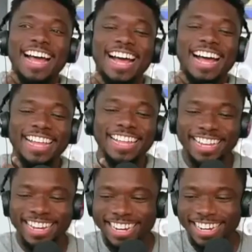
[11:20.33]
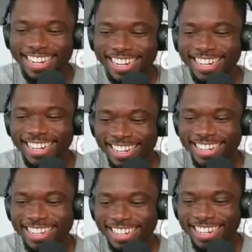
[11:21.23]
bore me.
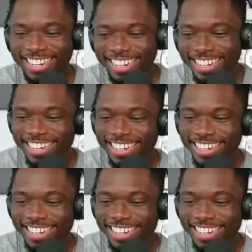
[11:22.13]
I am fed